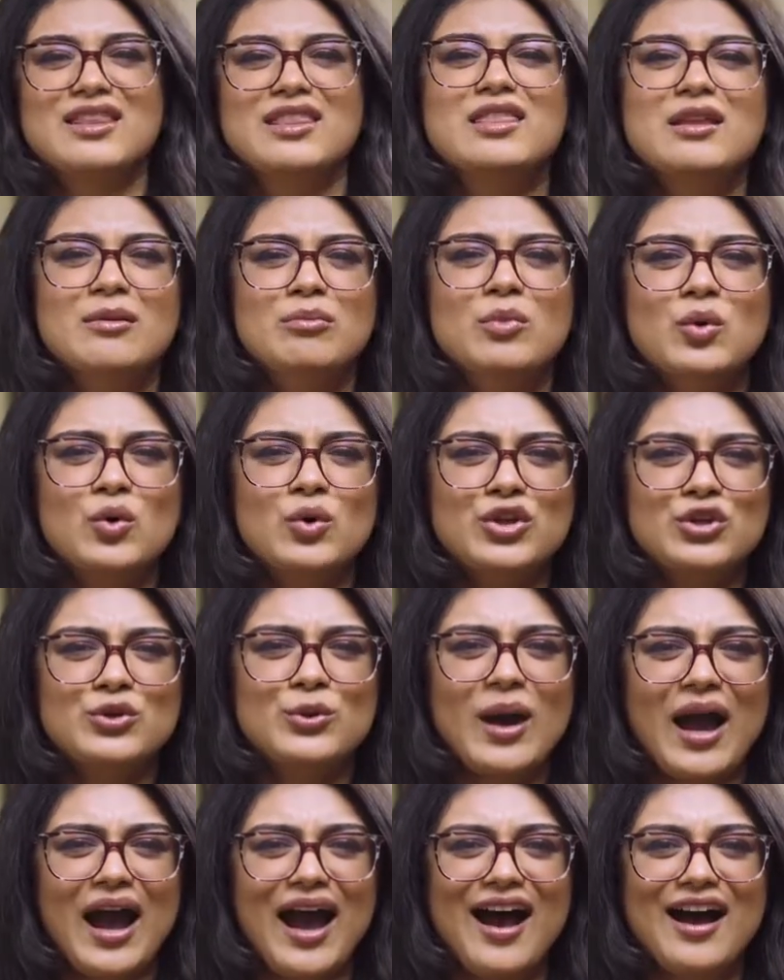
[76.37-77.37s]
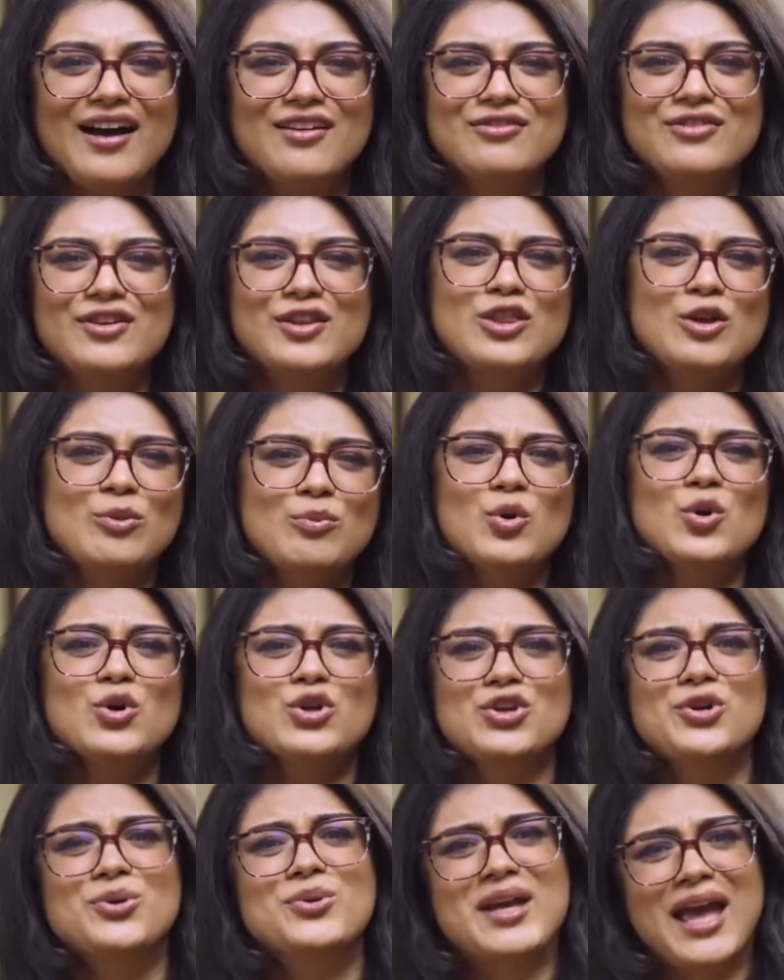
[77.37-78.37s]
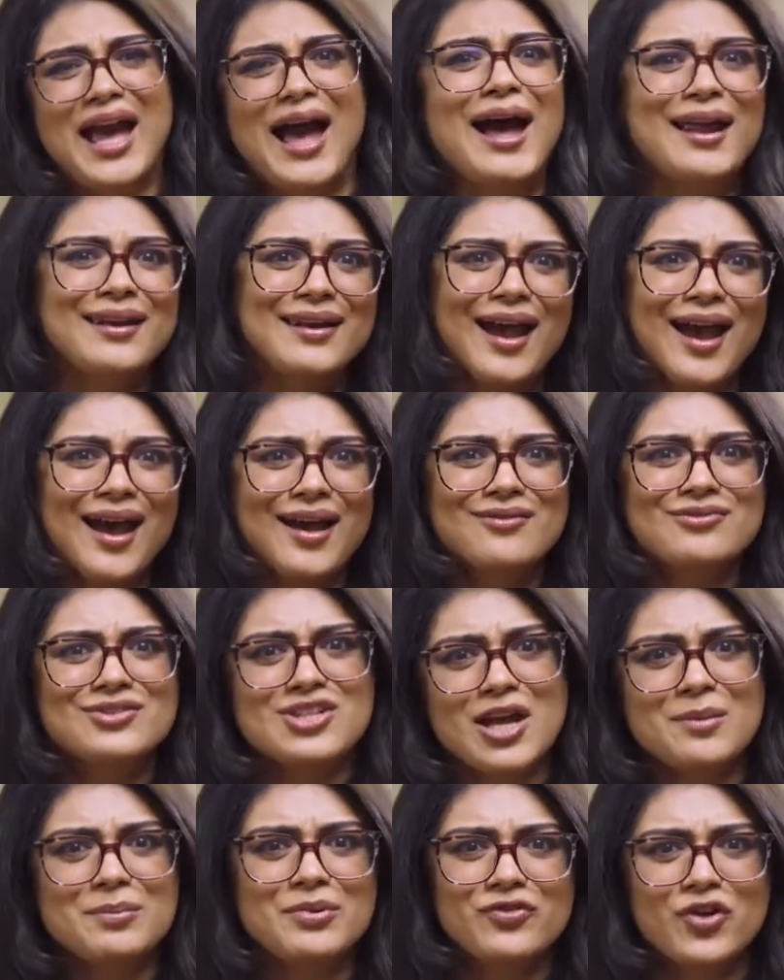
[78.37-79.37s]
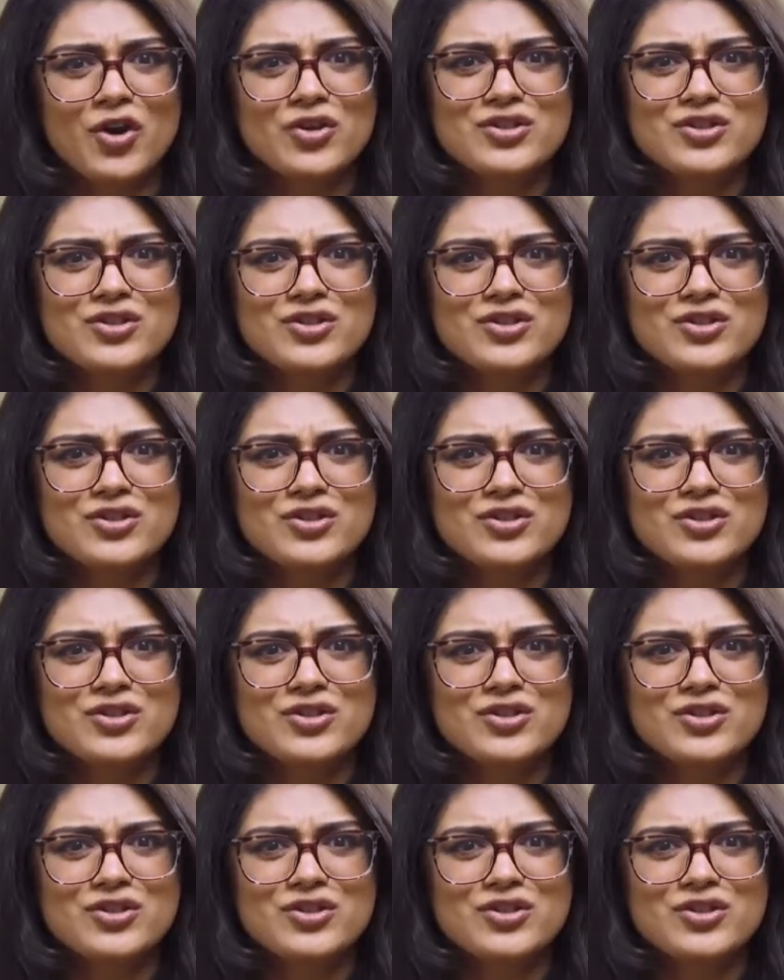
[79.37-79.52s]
The more you have, the more you can have type of